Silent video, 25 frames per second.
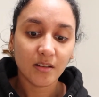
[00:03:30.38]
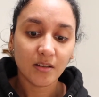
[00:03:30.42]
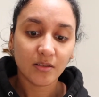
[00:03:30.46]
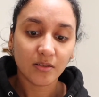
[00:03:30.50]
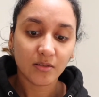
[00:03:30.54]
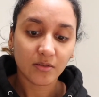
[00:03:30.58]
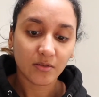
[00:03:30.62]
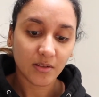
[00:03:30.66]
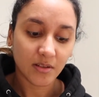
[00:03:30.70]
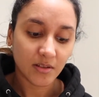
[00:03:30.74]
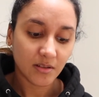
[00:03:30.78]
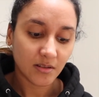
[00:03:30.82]

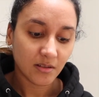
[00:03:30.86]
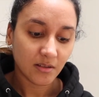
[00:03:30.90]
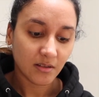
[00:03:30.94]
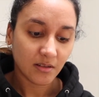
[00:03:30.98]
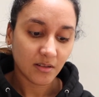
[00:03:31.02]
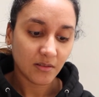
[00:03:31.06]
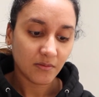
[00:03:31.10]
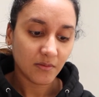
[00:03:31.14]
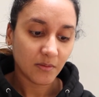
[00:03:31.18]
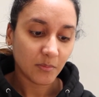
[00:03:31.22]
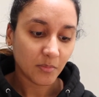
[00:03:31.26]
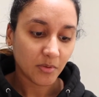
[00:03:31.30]
so I
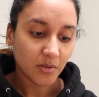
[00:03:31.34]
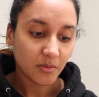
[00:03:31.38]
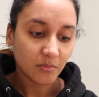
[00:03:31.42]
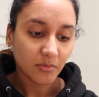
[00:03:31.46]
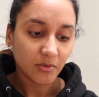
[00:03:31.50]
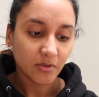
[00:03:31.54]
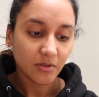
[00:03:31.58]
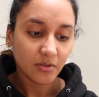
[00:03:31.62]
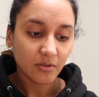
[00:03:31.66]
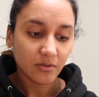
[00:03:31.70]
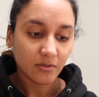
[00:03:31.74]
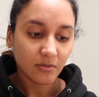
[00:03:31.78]
didn't even put
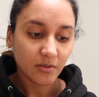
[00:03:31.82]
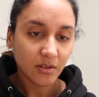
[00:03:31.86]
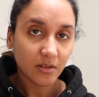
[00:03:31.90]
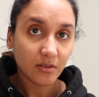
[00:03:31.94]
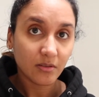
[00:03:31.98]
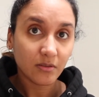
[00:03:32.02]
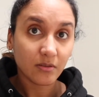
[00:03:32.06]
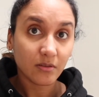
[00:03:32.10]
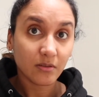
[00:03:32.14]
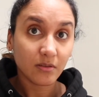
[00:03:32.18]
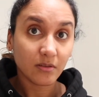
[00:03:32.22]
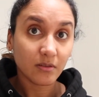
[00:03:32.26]

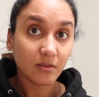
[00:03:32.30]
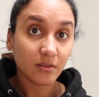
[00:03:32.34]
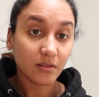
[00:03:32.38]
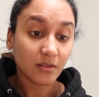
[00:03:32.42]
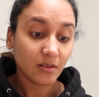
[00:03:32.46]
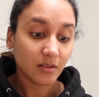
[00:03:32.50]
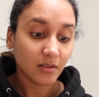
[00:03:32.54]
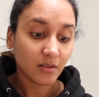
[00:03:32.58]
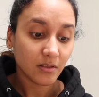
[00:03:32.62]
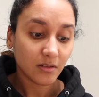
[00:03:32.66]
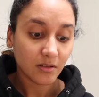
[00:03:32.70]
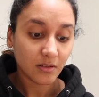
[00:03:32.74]
moisturizer
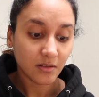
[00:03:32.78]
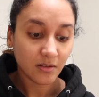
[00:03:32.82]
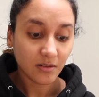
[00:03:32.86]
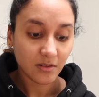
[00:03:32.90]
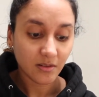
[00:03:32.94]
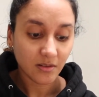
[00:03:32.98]
on.